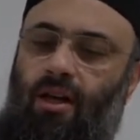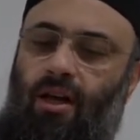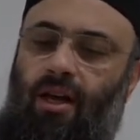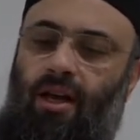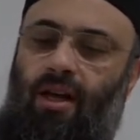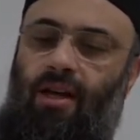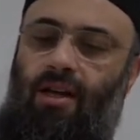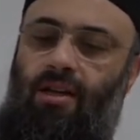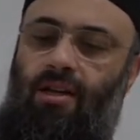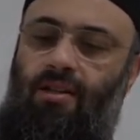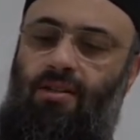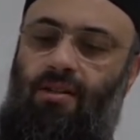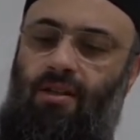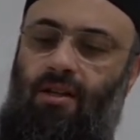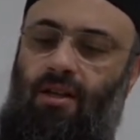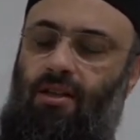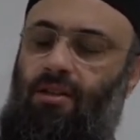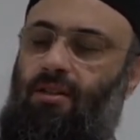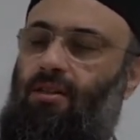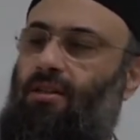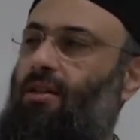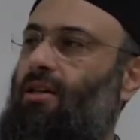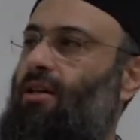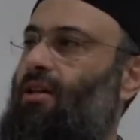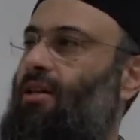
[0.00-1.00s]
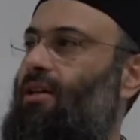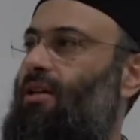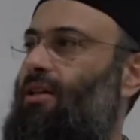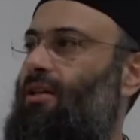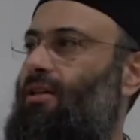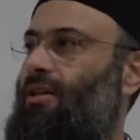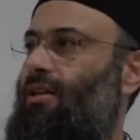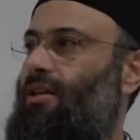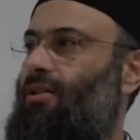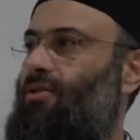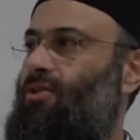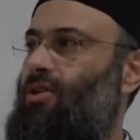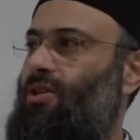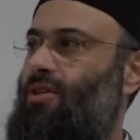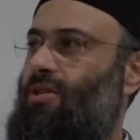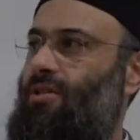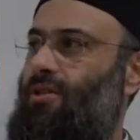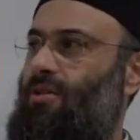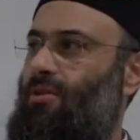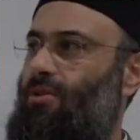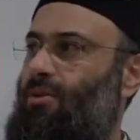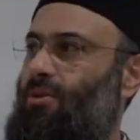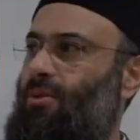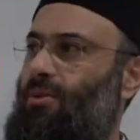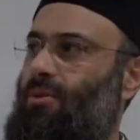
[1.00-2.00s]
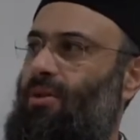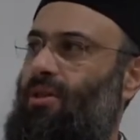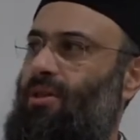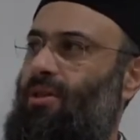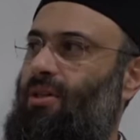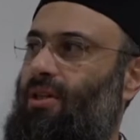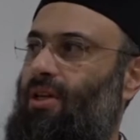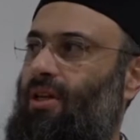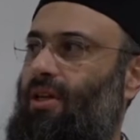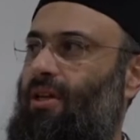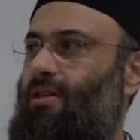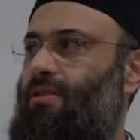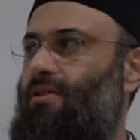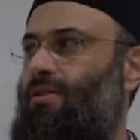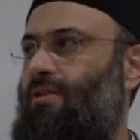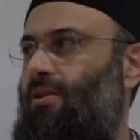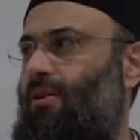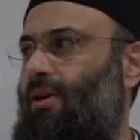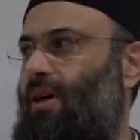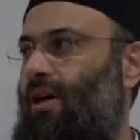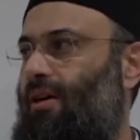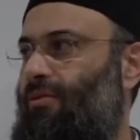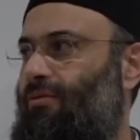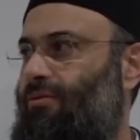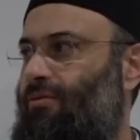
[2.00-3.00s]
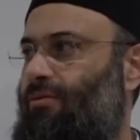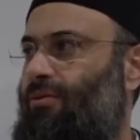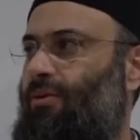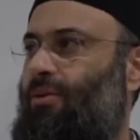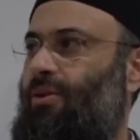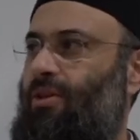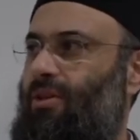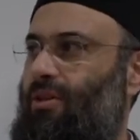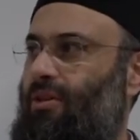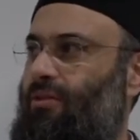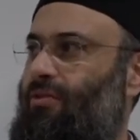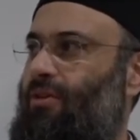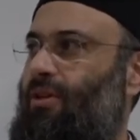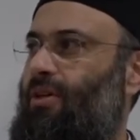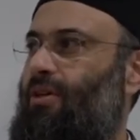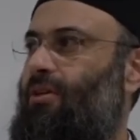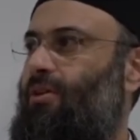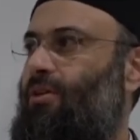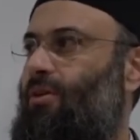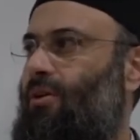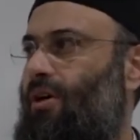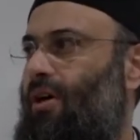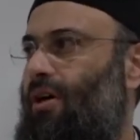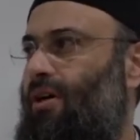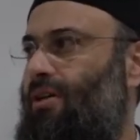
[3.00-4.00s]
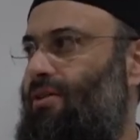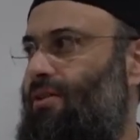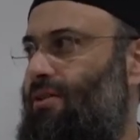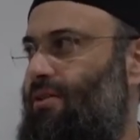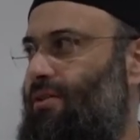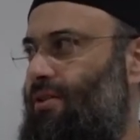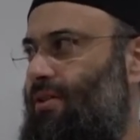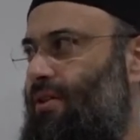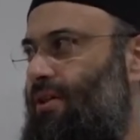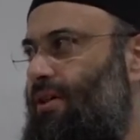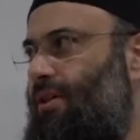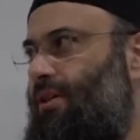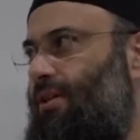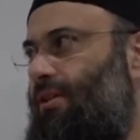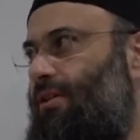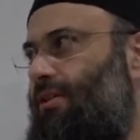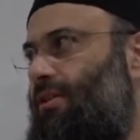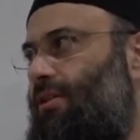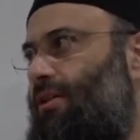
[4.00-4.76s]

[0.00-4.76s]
and I said that just doing this, you have 4 different causes here.